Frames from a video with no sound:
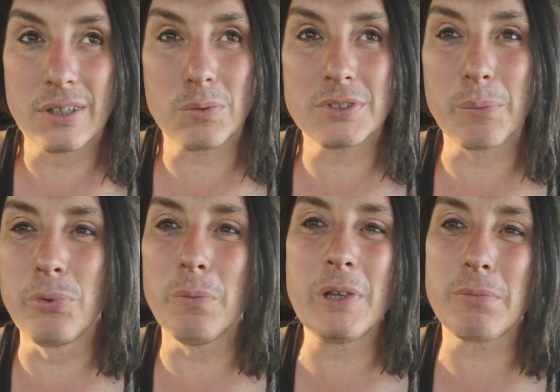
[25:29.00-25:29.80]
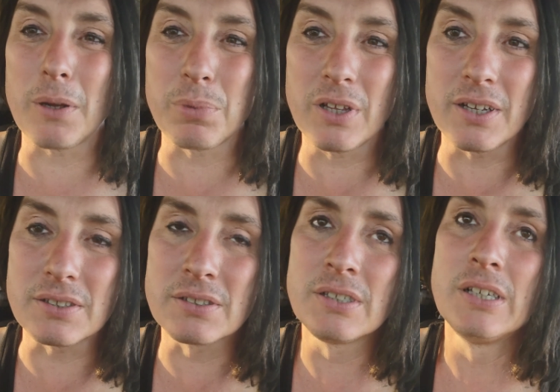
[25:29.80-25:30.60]
I don't want to say put me in my
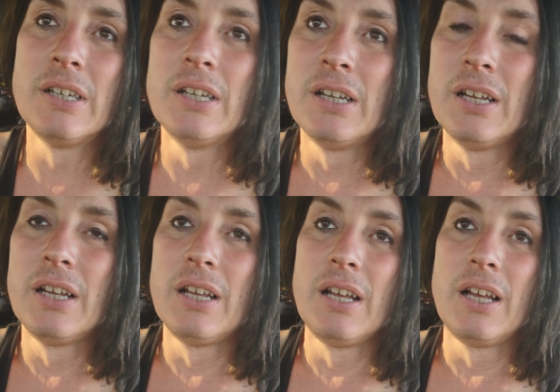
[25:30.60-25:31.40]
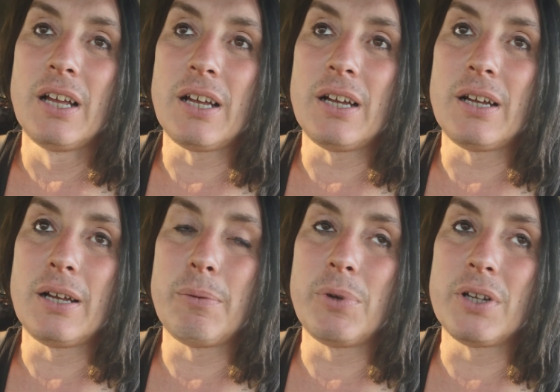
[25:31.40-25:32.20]
place,
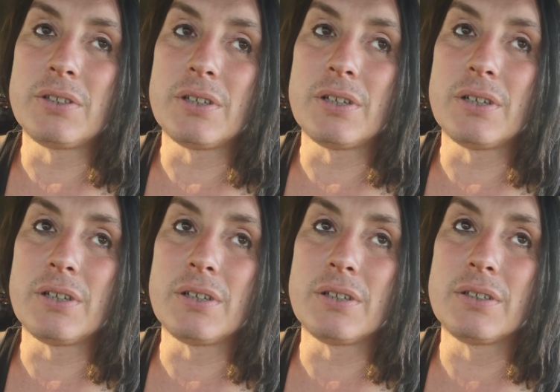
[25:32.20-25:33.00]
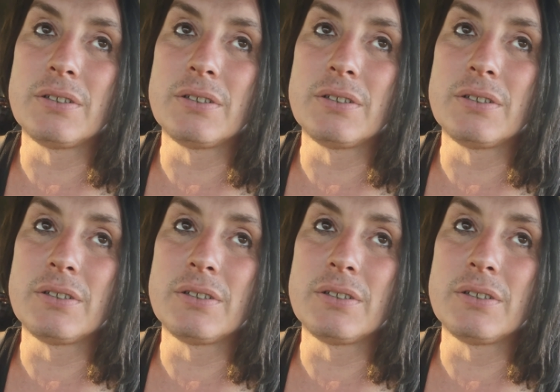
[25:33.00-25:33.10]
uh, but uh,